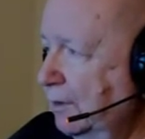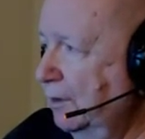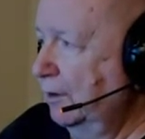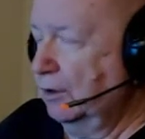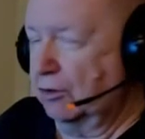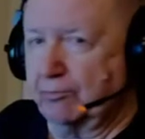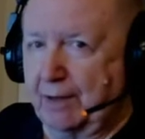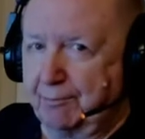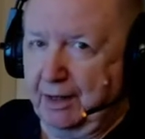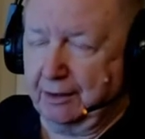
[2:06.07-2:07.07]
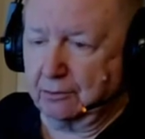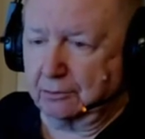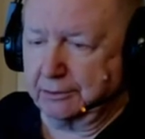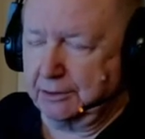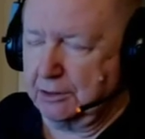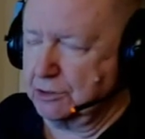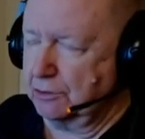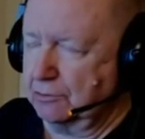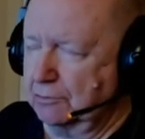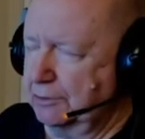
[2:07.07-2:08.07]
because of my medical
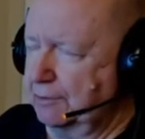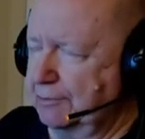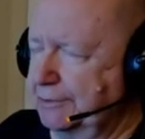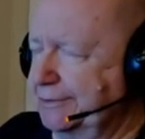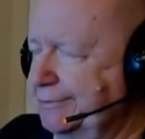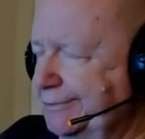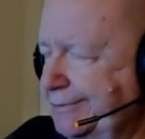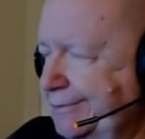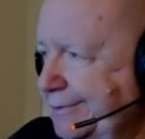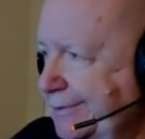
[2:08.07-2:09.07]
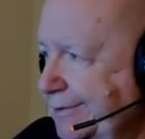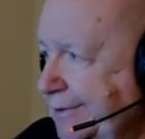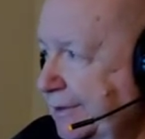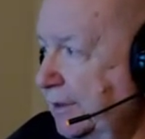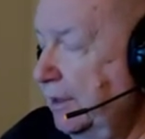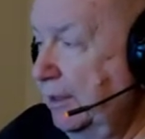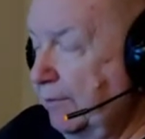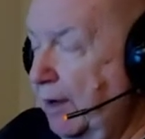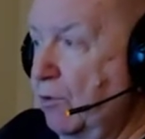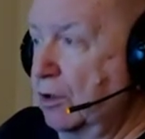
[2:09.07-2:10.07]
conditions or whatever. So
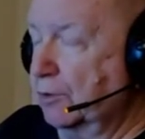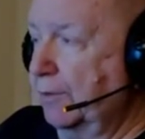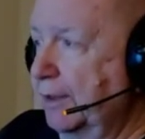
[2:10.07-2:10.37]
anyway, I walked around